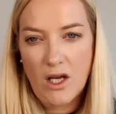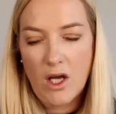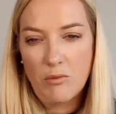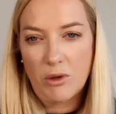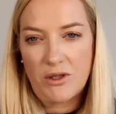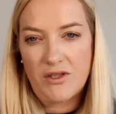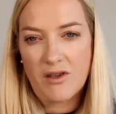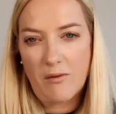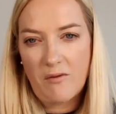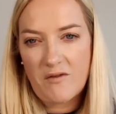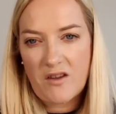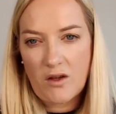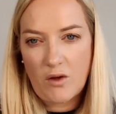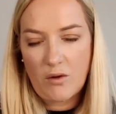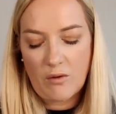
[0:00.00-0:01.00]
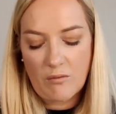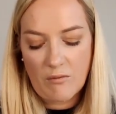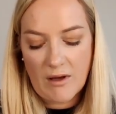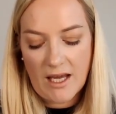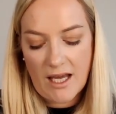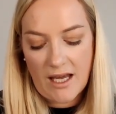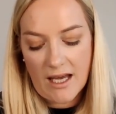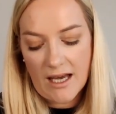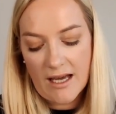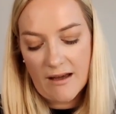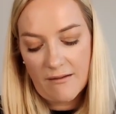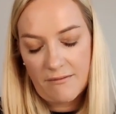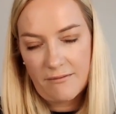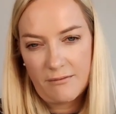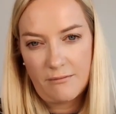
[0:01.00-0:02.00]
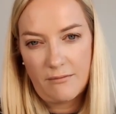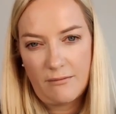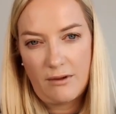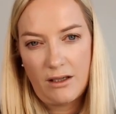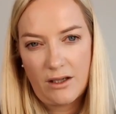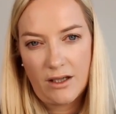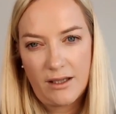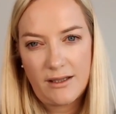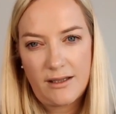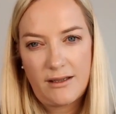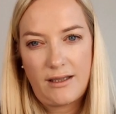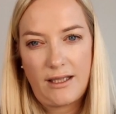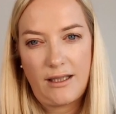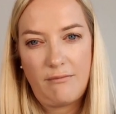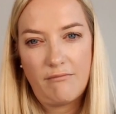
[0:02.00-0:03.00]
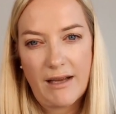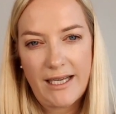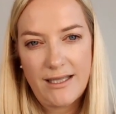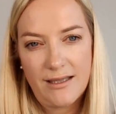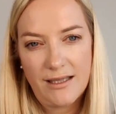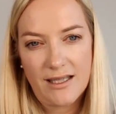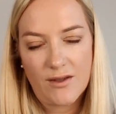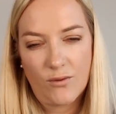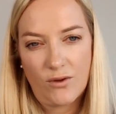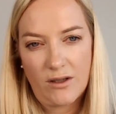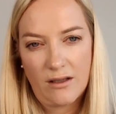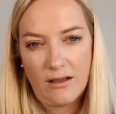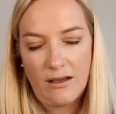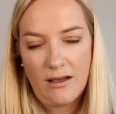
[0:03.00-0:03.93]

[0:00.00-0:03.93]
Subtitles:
But some of you may have learned the maintenance one